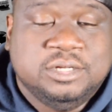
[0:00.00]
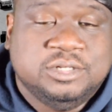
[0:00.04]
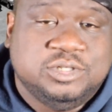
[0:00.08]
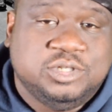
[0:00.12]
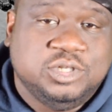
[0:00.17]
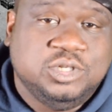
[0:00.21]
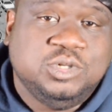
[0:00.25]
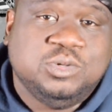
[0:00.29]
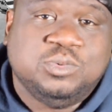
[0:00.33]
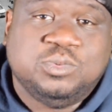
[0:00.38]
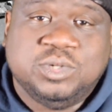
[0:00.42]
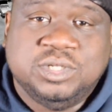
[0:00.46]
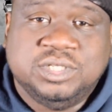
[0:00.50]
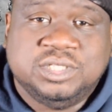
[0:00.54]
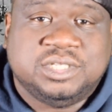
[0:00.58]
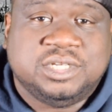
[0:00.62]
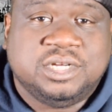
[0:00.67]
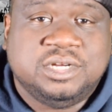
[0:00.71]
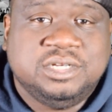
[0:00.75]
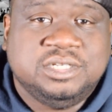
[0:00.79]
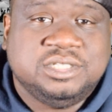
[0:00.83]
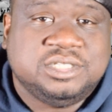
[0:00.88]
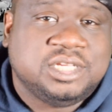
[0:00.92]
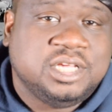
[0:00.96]
Do your
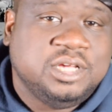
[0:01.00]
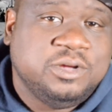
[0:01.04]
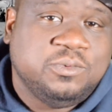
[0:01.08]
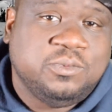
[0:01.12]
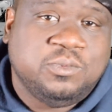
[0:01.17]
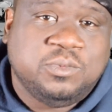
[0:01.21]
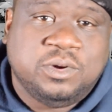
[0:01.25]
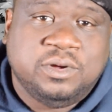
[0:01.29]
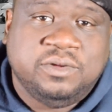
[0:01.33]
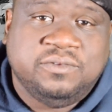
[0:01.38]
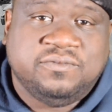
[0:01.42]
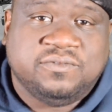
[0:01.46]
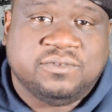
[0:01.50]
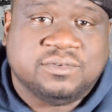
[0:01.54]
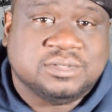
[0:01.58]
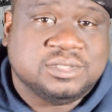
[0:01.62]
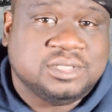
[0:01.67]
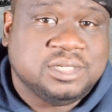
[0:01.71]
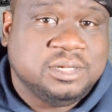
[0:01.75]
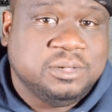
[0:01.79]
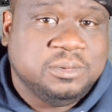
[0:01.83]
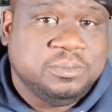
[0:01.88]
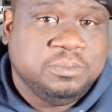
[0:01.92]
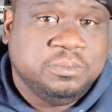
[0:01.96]
research, get one from
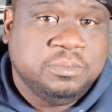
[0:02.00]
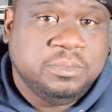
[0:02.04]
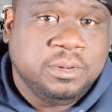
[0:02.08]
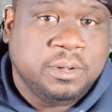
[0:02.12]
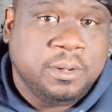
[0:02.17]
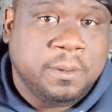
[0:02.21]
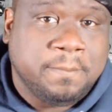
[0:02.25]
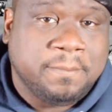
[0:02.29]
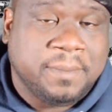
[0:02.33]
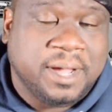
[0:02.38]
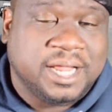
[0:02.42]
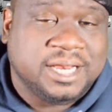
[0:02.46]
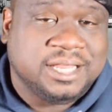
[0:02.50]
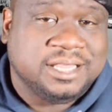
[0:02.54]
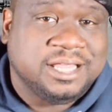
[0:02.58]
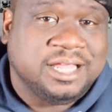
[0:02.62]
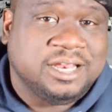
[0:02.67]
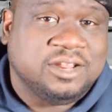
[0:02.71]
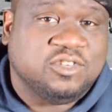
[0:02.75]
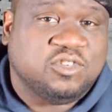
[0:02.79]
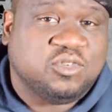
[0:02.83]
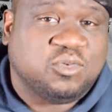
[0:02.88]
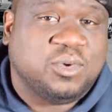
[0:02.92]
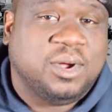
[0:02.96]
somebody
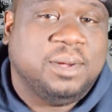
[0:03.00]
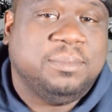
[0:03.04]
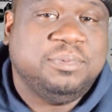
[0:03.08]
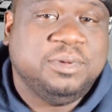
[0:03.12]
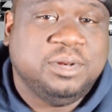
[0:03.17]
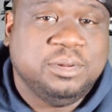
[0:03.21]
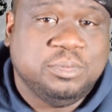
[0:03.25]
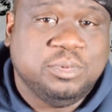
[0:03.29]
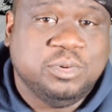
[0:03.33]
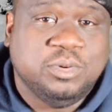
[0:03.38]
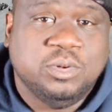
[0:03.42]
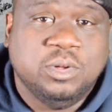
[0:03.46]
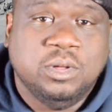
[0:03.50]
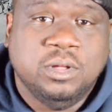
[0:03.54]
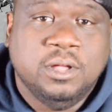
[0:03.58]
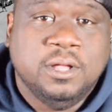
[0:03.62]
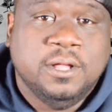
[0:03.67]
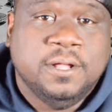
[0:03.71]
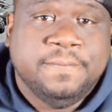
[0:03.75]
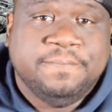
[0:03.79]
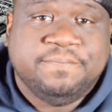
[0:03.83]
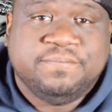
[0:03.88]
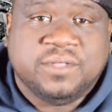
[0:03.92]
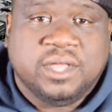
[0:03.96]
that is reputable.
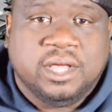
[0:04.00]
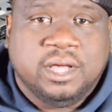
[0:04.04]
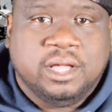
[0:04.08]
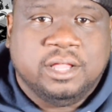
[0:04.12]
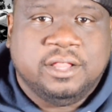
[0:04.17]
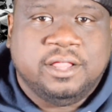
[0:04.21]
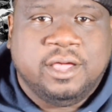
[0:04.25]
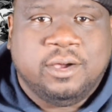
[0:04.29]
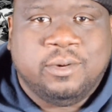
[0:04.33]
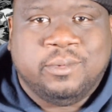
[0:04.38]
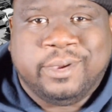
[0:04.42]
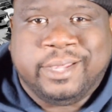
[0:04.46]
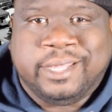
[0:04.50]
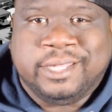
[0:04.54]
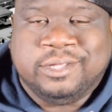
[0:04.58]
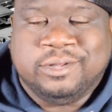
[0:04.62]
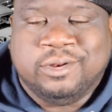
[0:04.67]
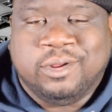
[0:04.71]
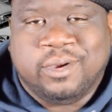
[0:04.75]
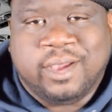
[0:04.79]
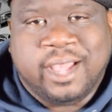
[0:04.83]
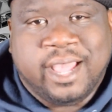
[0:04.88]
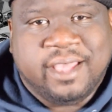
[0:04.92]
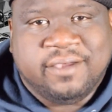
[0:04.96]
That way you
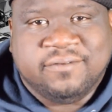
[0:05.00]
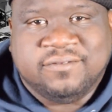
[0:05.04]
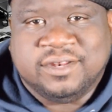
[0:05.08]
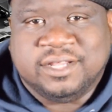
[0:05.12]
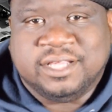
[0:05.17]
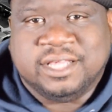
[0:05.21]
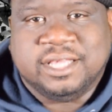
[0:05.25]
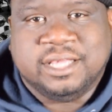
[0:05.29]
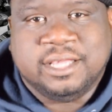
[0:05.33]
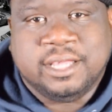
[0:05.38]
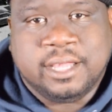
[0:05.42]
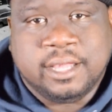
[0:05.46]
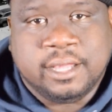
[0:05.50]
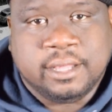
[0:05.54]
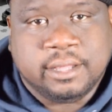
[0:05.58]
don't have any